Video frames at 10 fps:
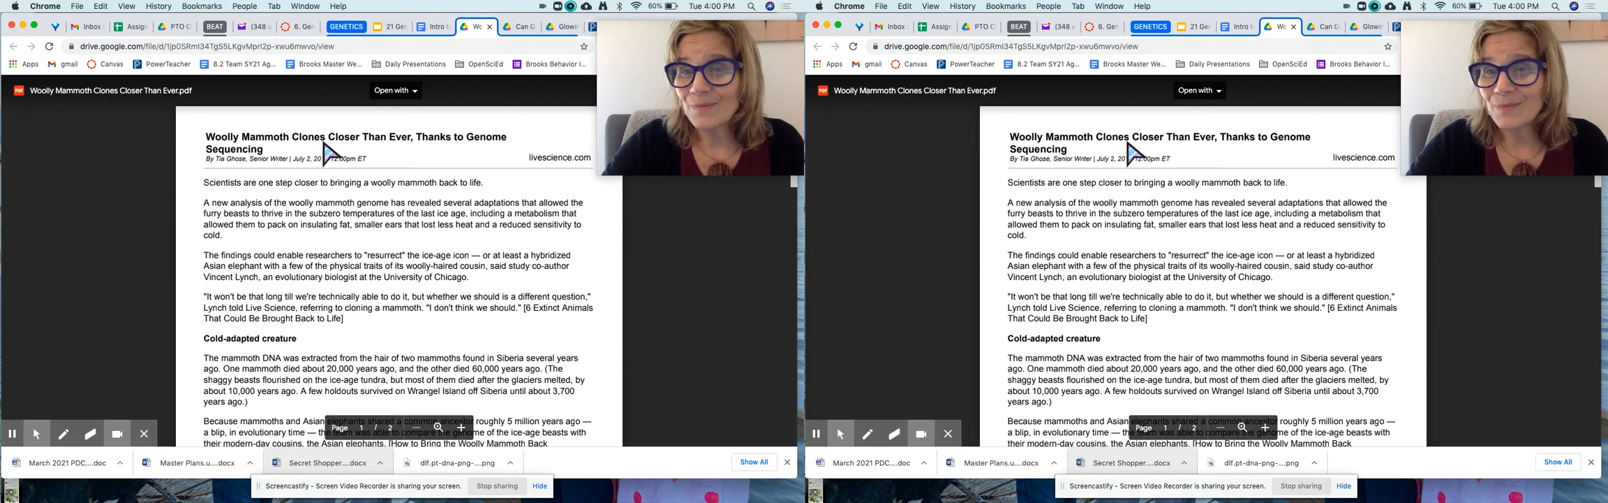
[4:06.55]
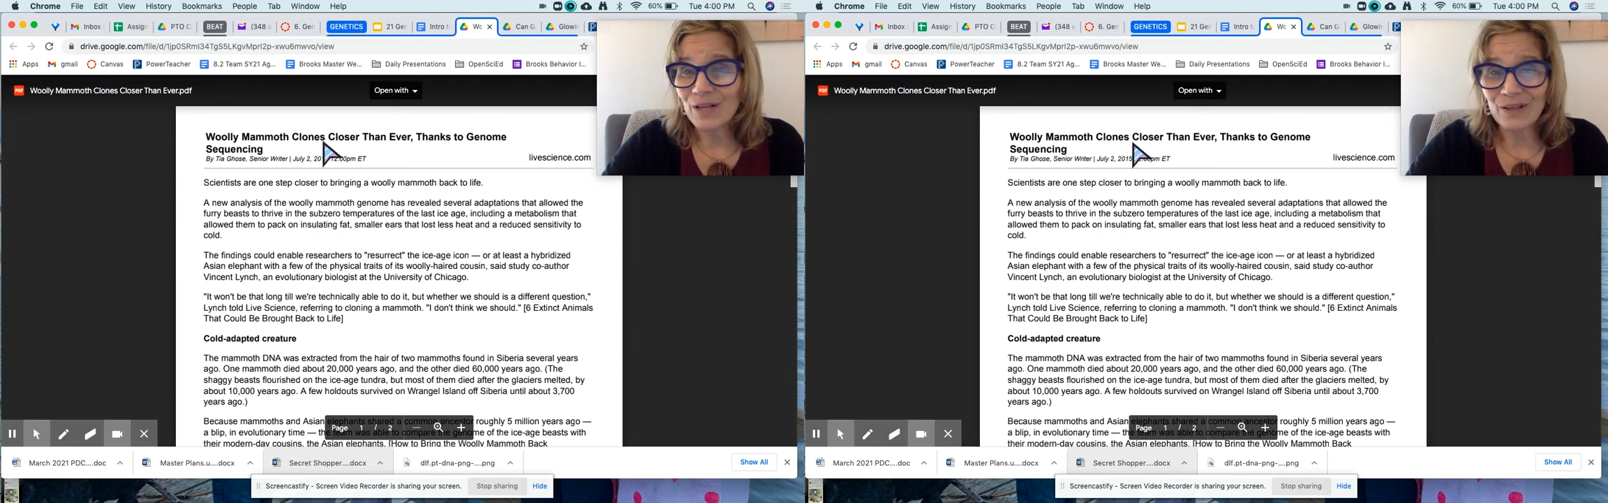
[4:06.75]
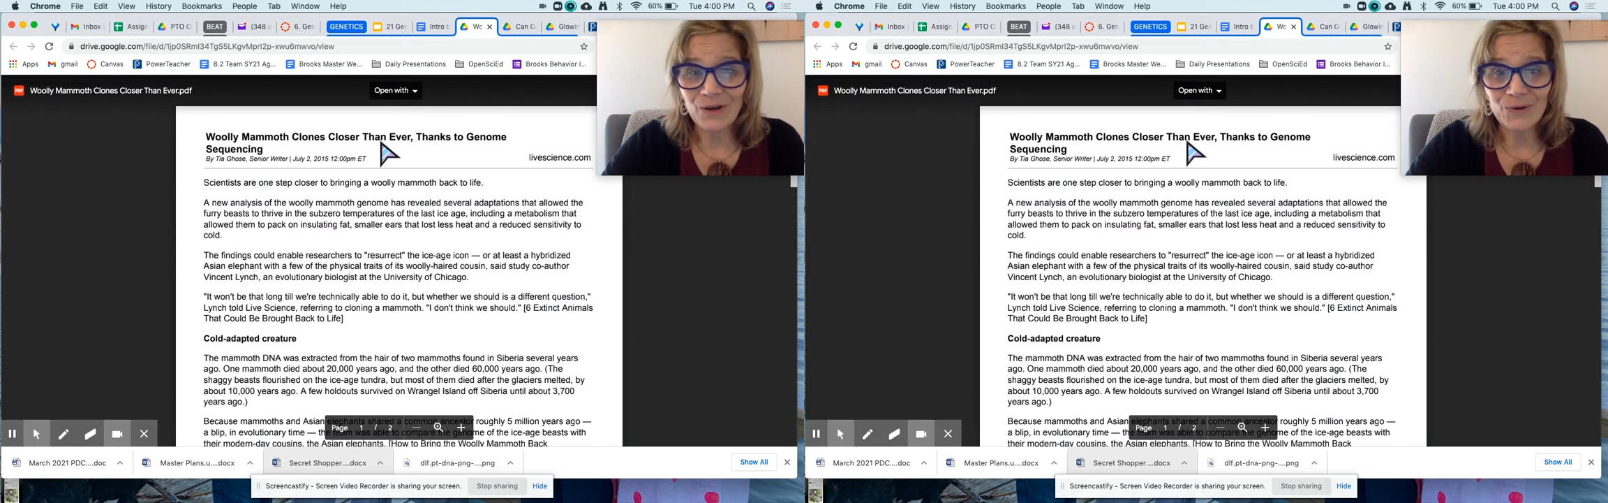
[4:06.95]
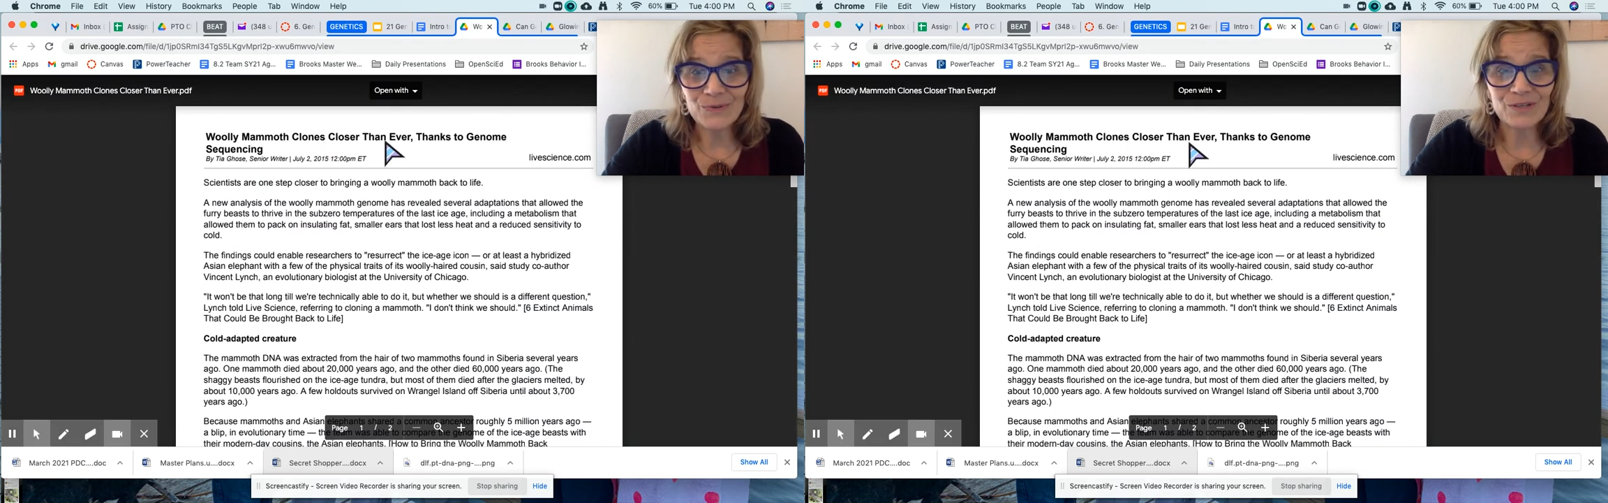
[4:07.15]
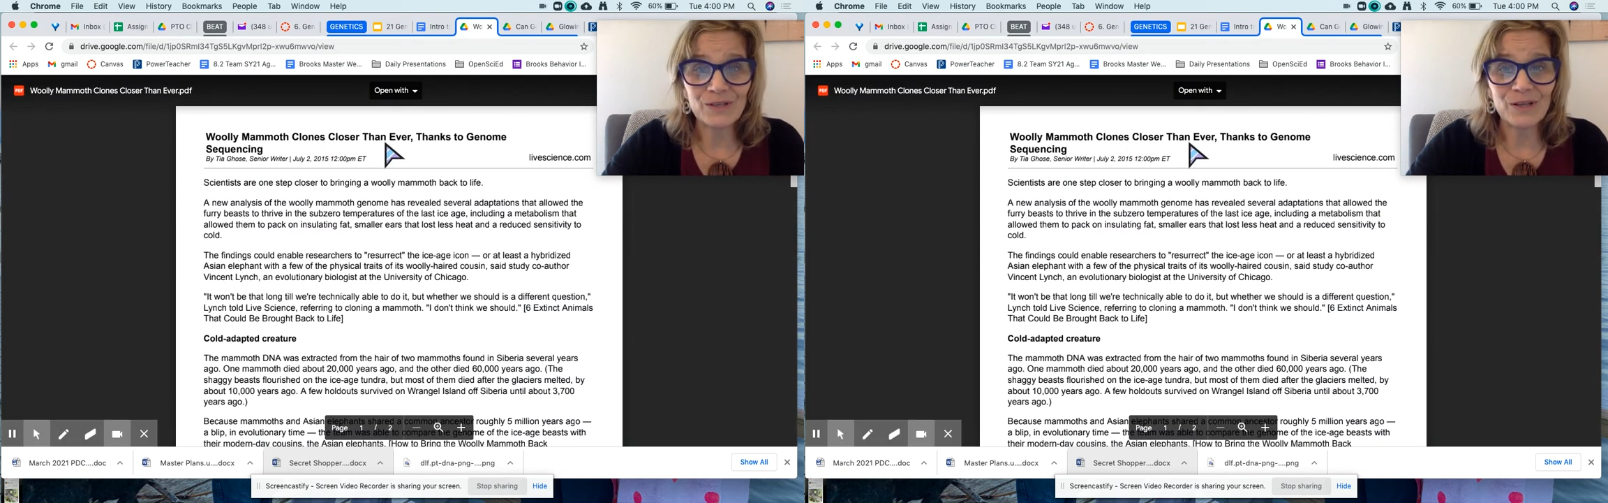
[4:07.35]

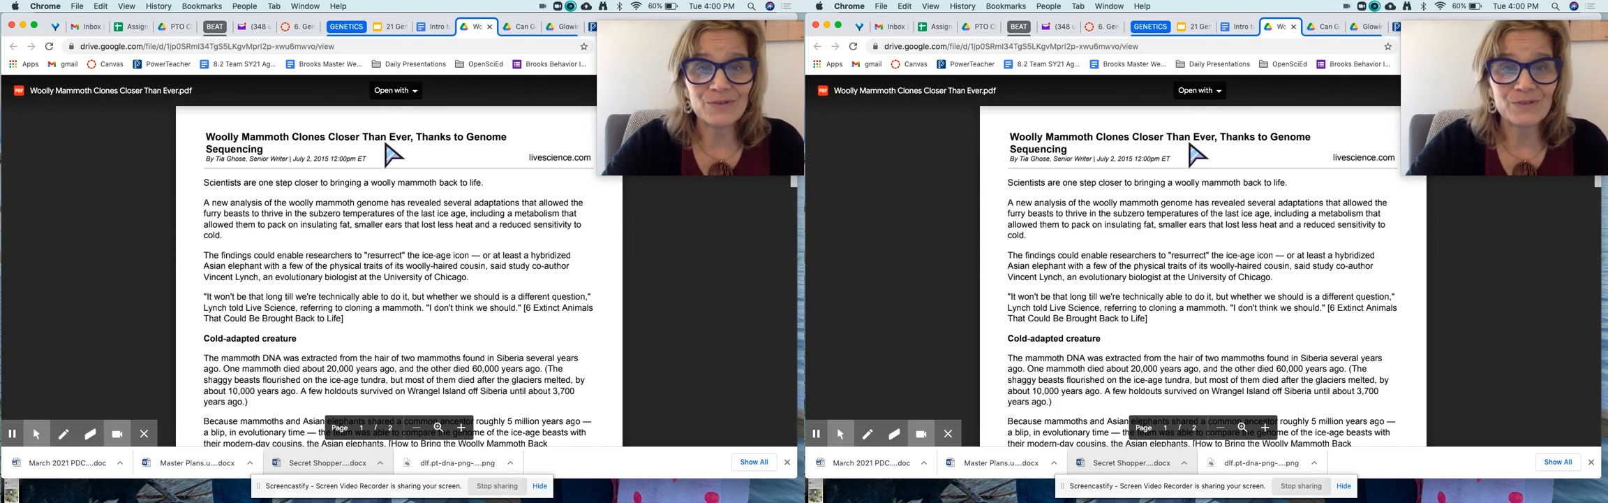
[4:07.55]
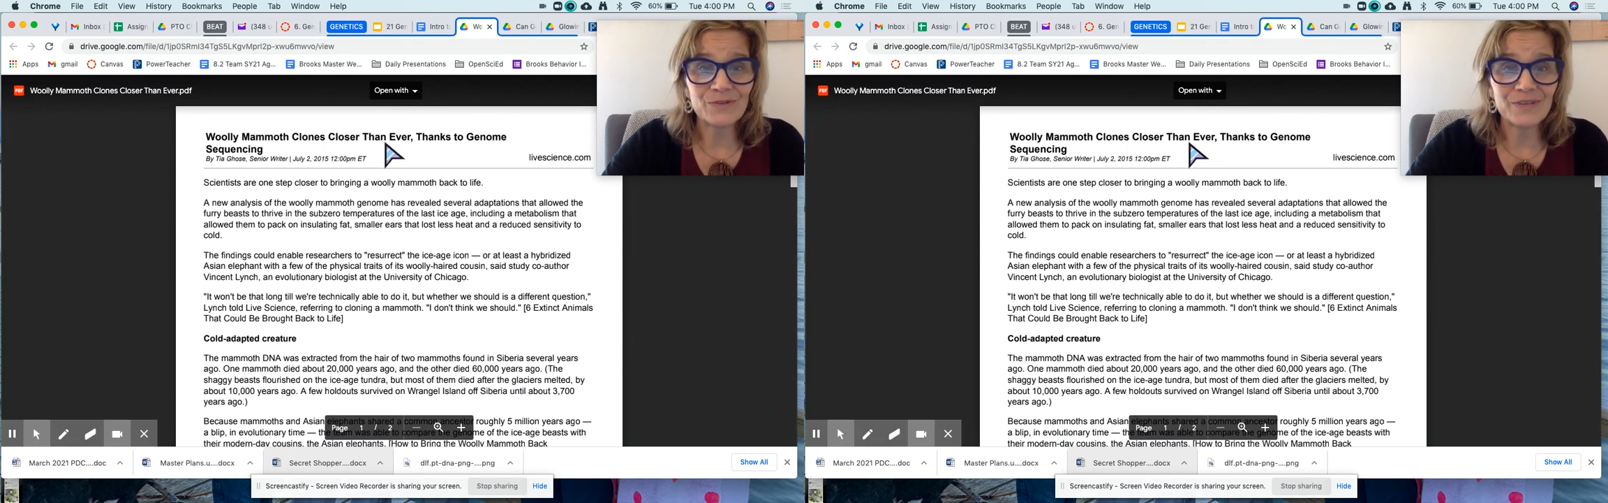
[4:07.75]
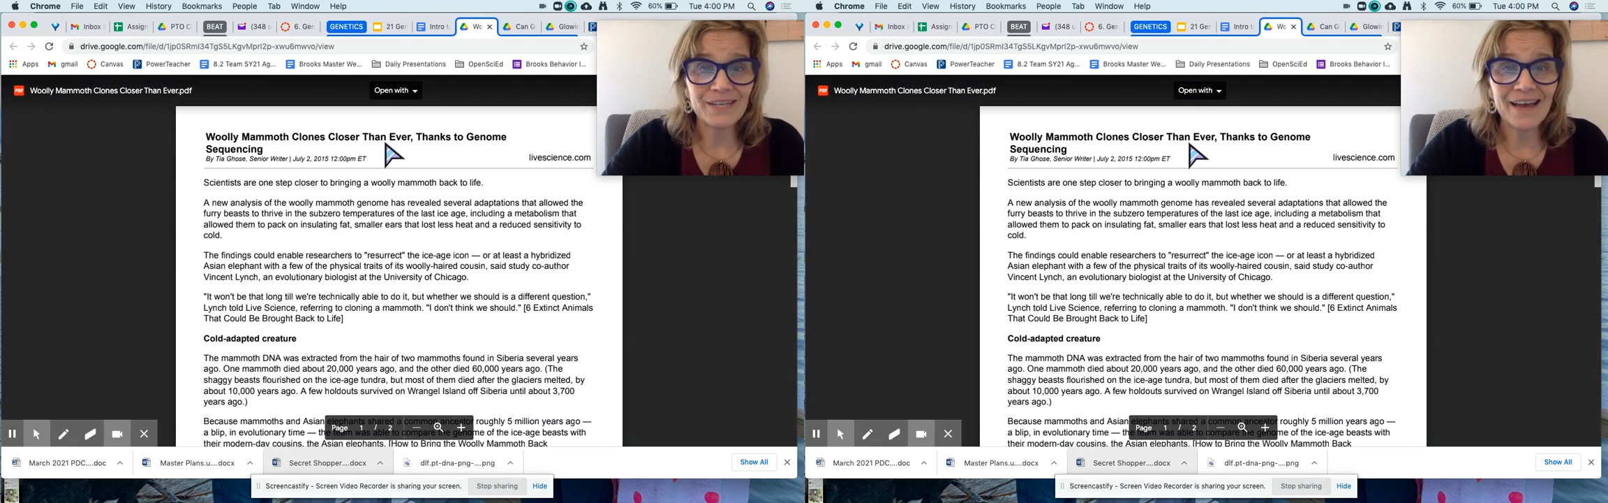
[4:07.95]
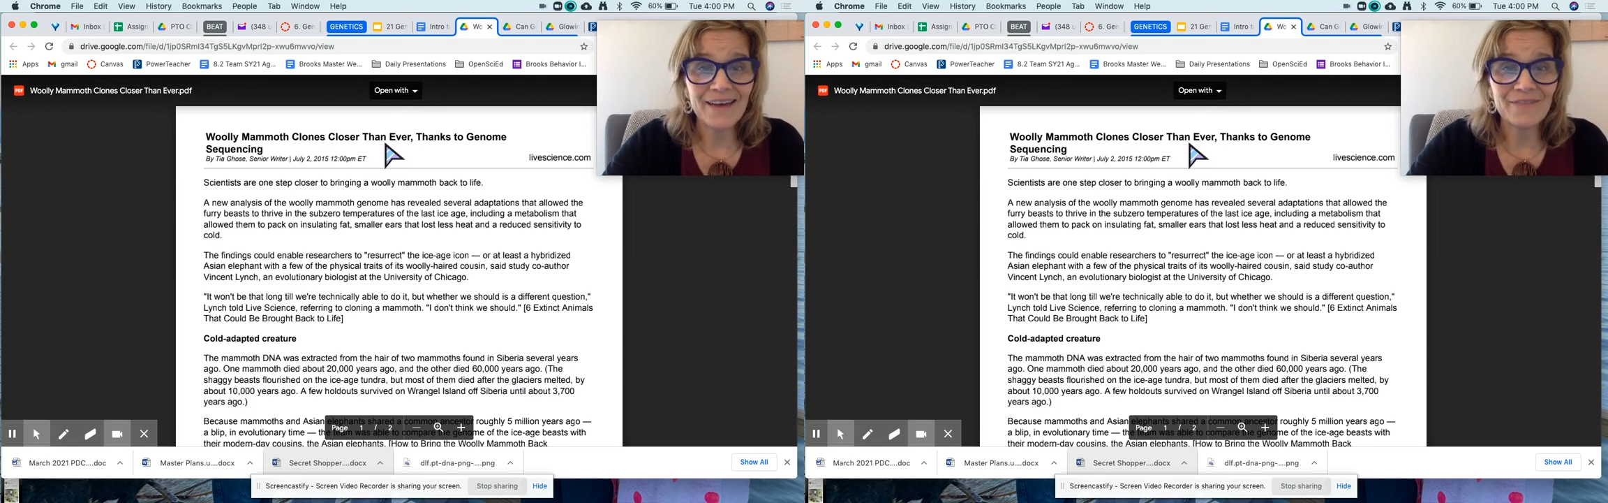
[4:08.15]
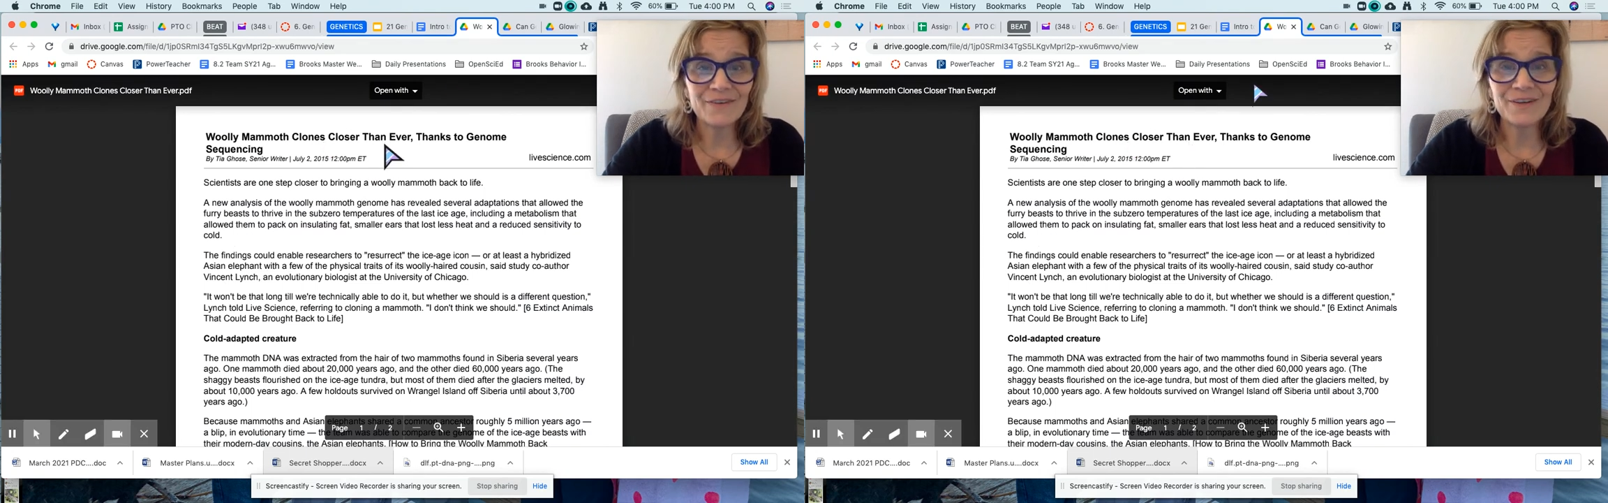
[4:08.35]
clones are closer than
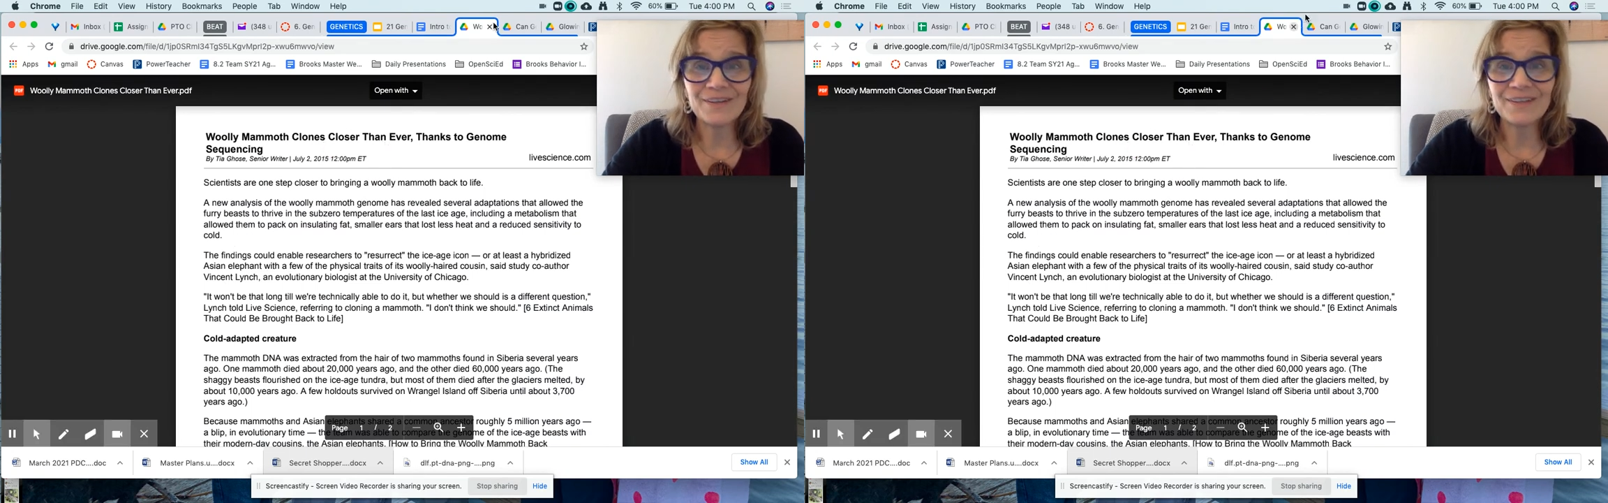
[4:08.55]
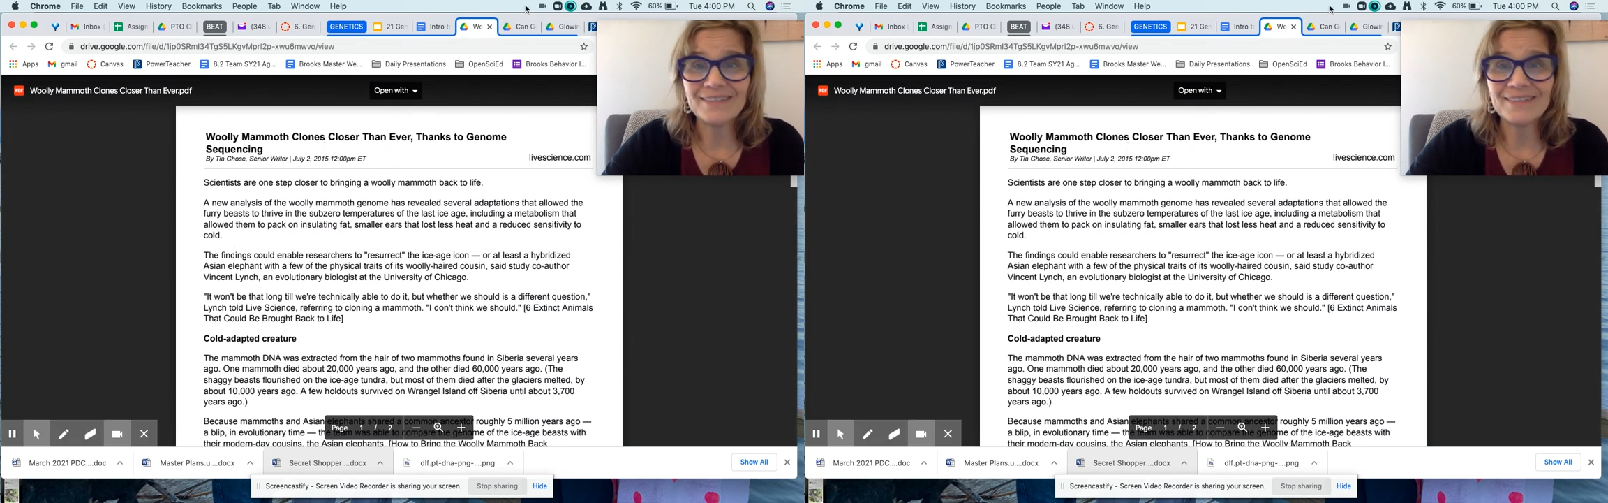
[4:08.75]
ever.